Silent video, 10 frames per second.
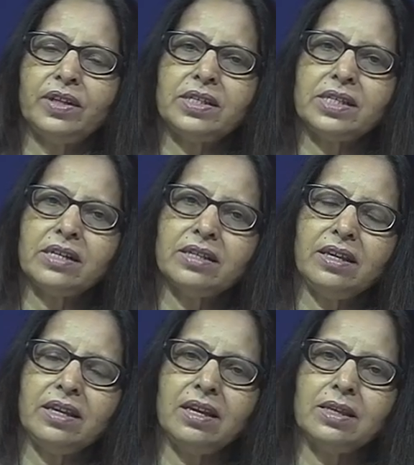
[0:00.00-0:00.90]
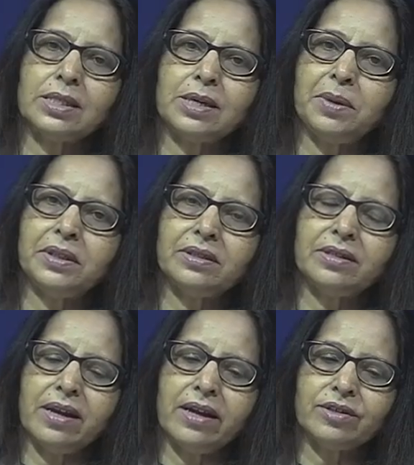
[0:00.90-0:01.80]
they start thinking in some other
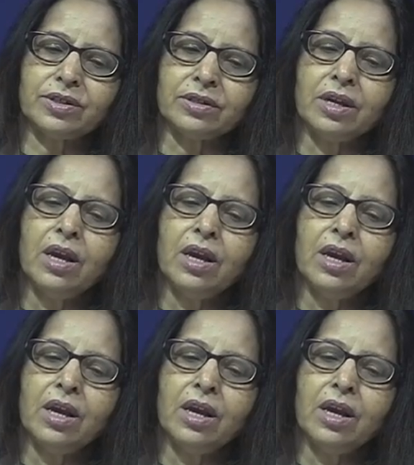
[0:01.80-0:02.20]
direction.